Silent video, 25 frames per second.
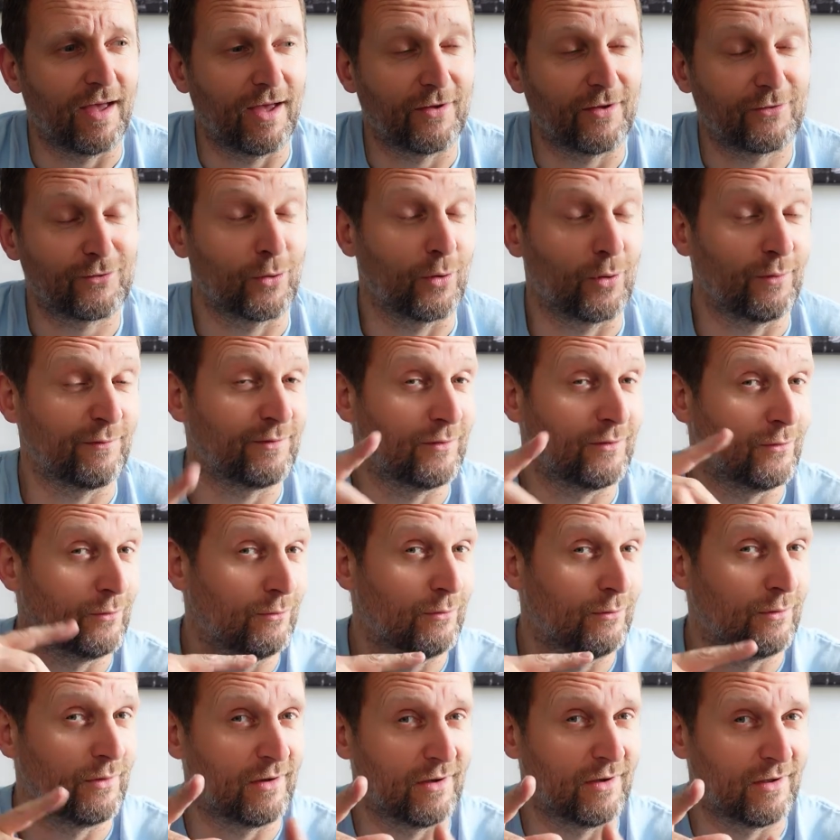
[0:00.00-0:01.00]
So if
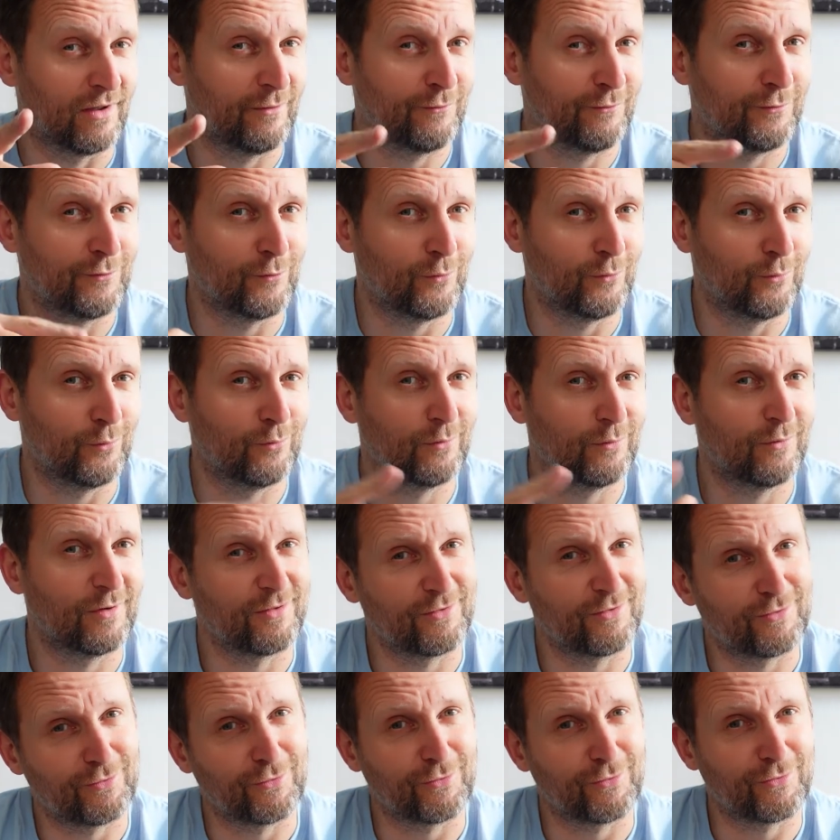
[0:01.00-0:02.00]
you
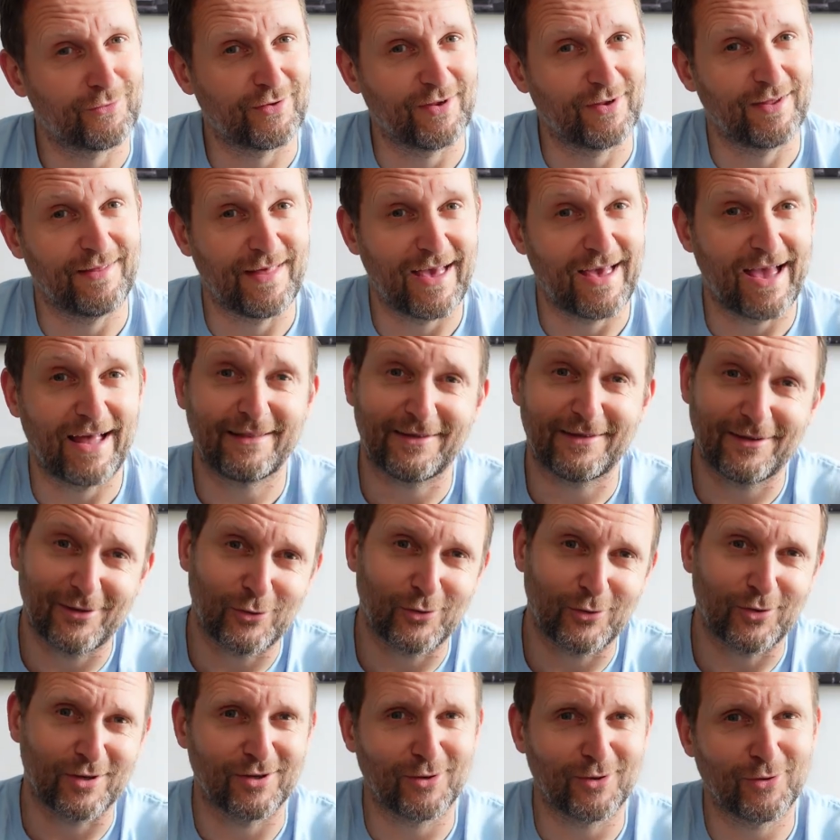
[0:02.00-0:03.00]
want to see that, you
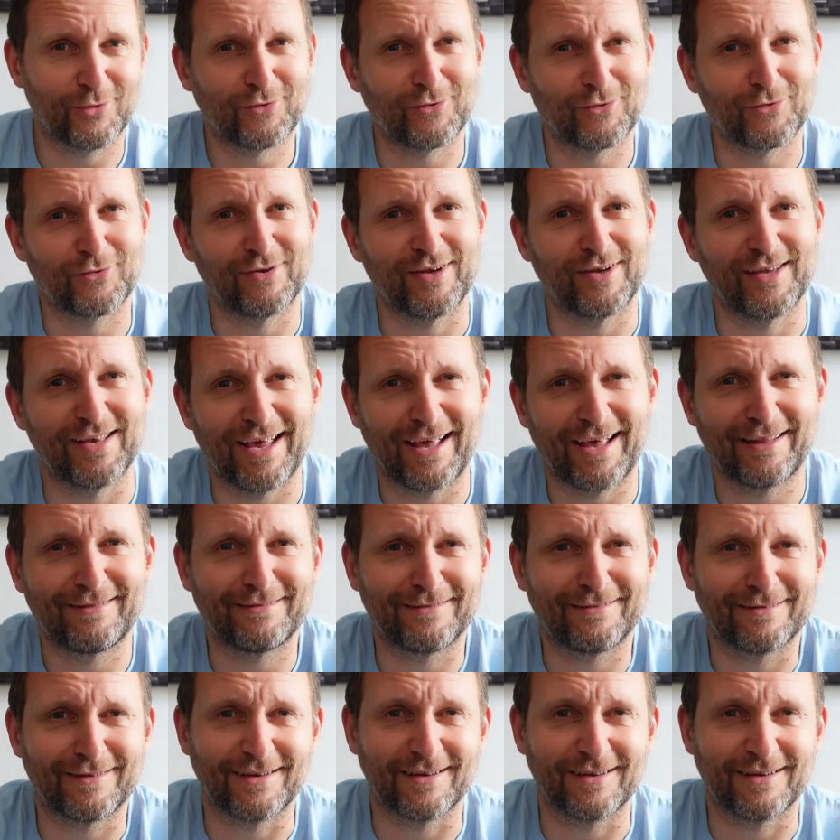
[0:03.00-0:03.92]
can also see that.